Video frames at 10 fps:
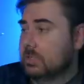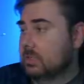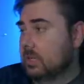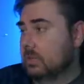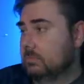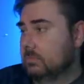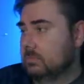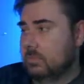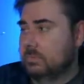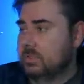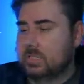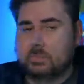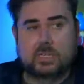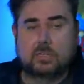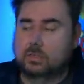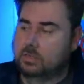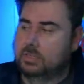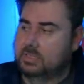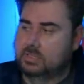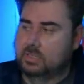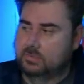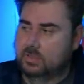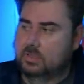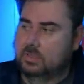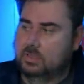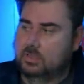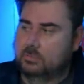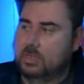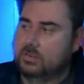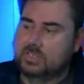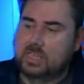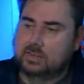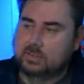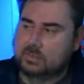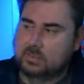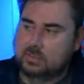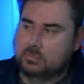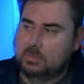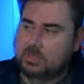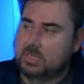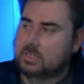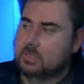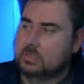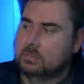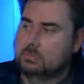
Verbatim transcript: make the game, maybe it does make good on all that stuff. My understanding is that it maybe doesn't,